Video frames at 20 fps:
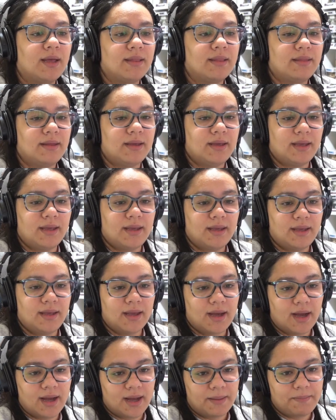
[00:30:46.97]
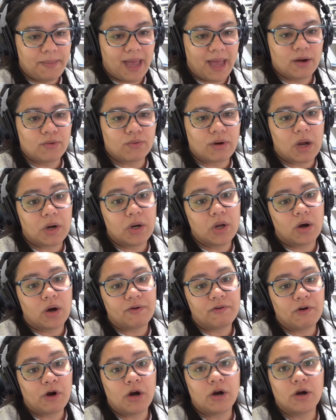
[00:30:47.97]
the background
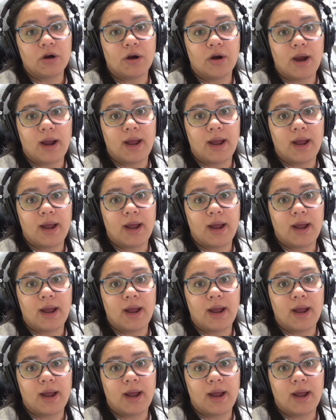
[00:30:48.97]
of her